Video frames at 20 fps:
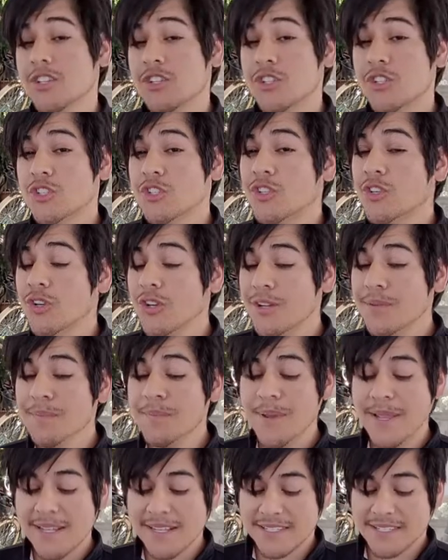should
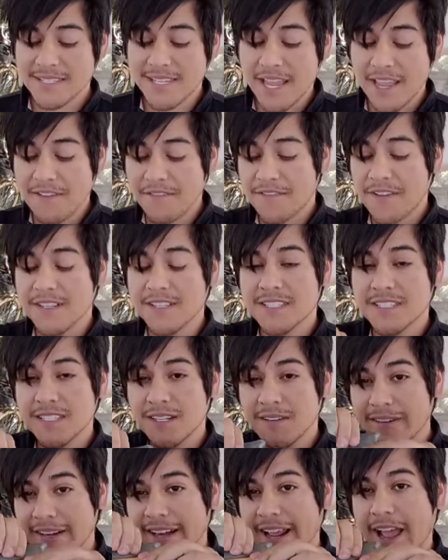be safe
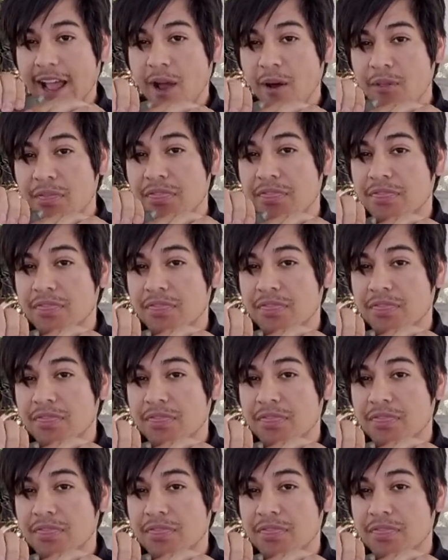considering how